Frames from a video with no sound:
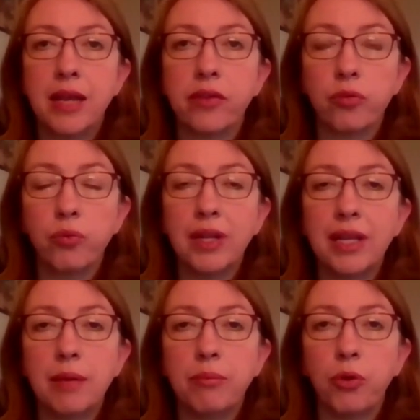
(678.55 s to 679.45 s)
is a
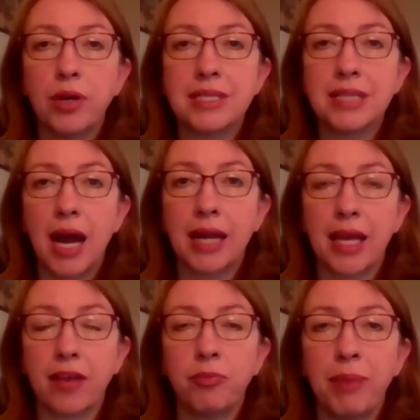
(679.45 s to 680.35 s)
really important
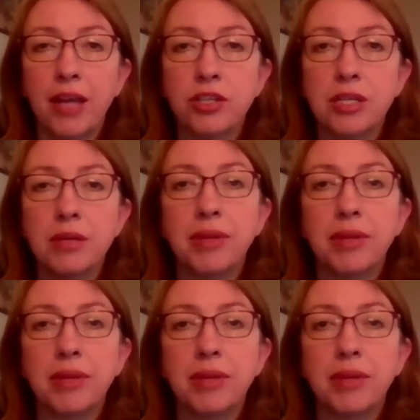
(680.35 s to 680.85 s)
tonic expansion,